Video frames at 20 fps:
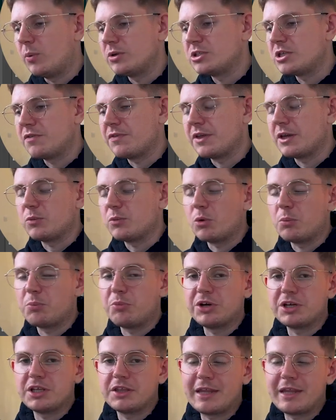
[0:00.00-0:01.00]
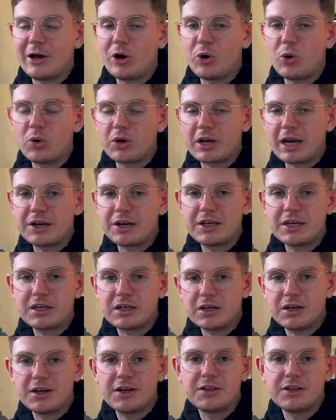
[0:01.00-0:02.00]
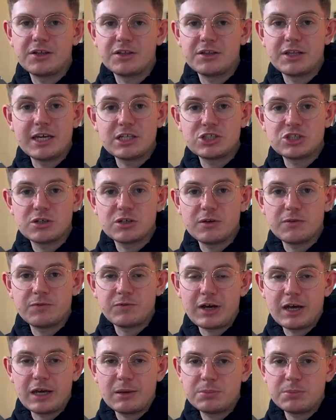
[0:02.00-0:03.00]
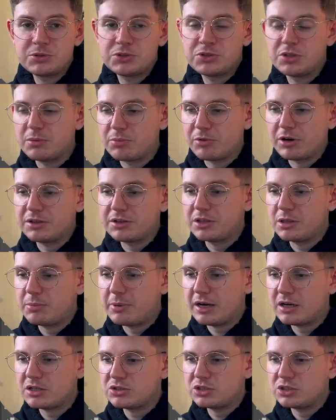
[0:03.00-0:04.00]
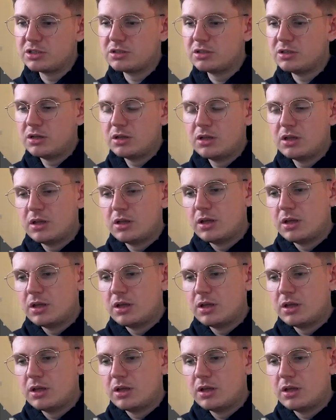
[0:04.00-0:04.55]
which I think will bring in that organic and nature vibe to the brand and the packaging.